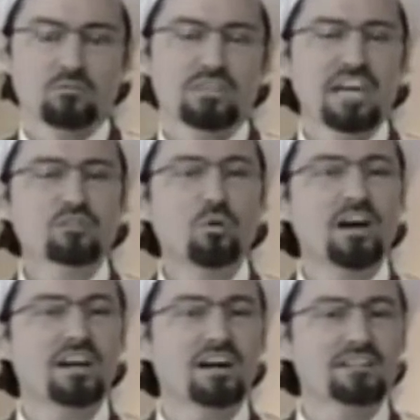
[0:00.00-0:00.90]
But that's
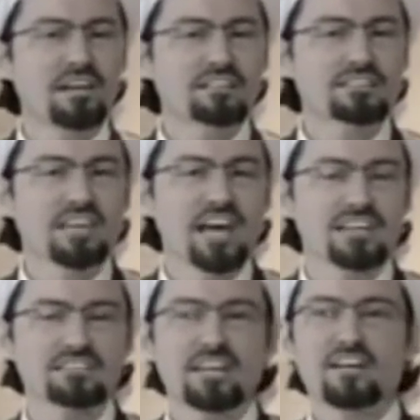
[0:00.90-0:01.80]
why Allah
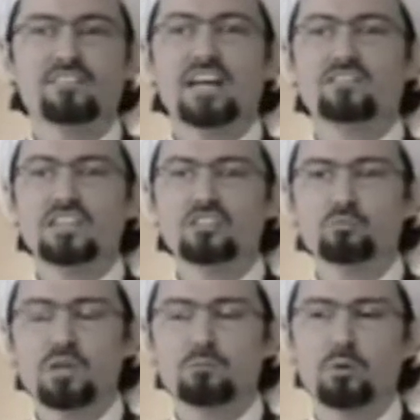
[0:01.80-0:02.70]
says that
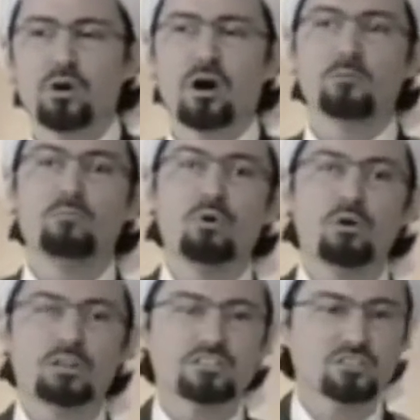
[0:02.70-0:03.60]
these people are
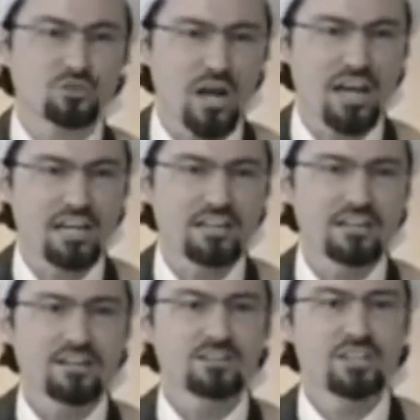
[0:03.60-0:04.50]
more astray
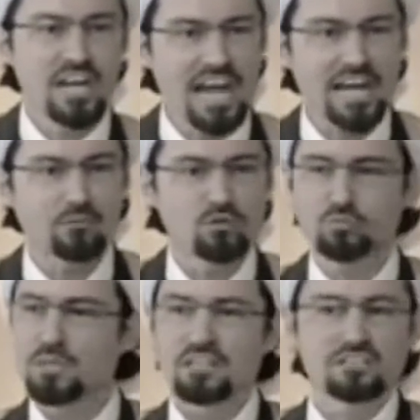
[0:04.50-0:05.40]
than
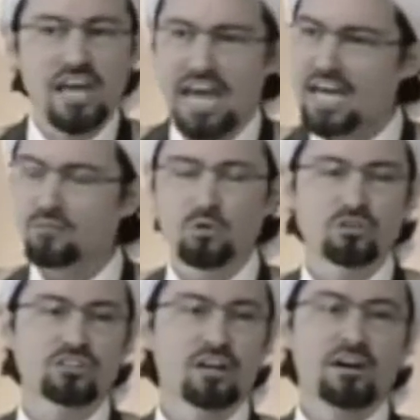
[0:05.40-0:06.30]
animals, because
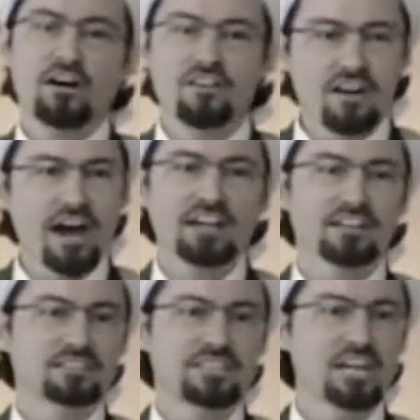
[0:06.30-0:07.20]
animals are not
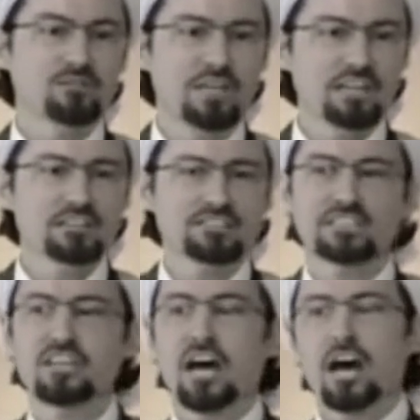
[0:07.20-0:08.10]
in a state of
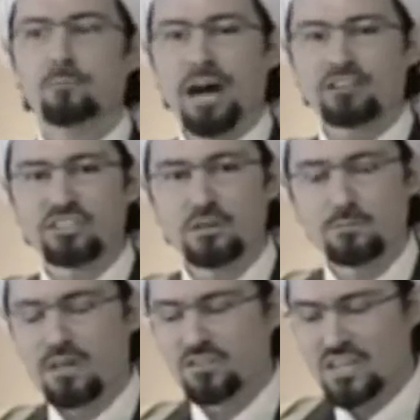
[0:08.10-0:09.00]
heedlessness about
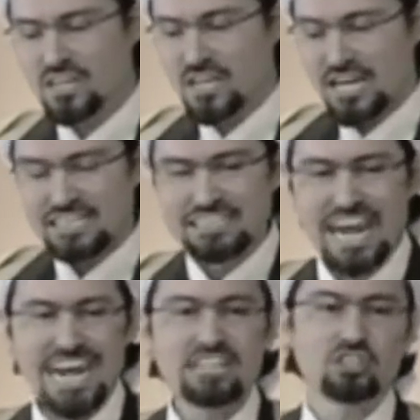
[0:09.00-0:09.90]
the
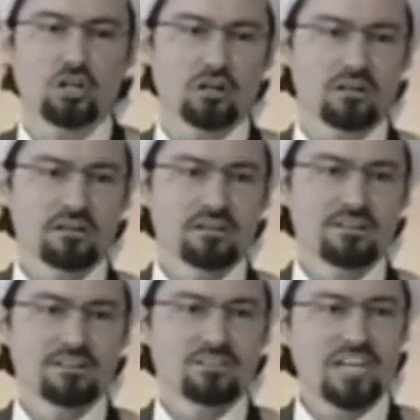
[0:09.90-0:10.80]
danger
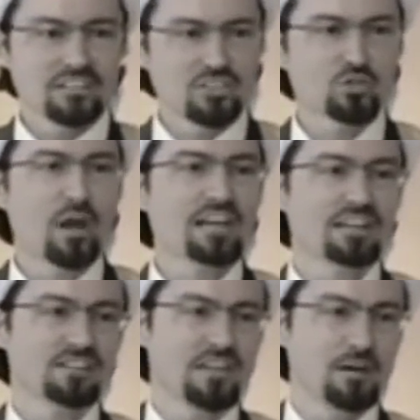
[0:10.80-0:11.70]
that is
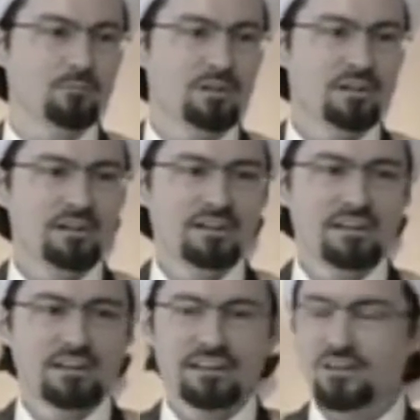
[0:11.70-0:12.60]
threatening them.
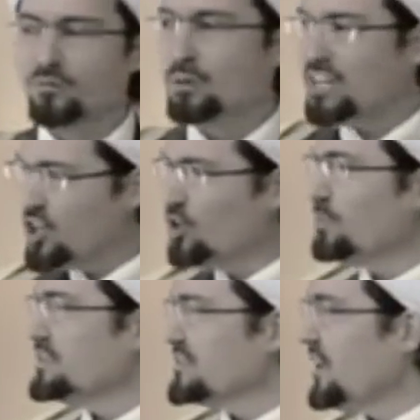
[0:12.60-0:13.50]
But
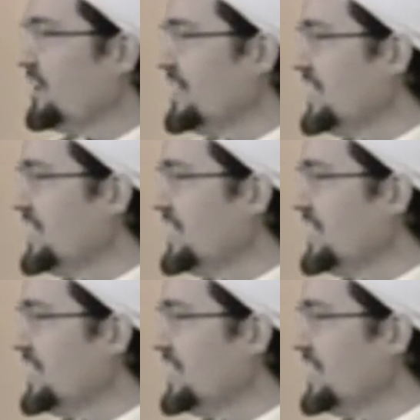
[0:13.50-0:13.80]
humans are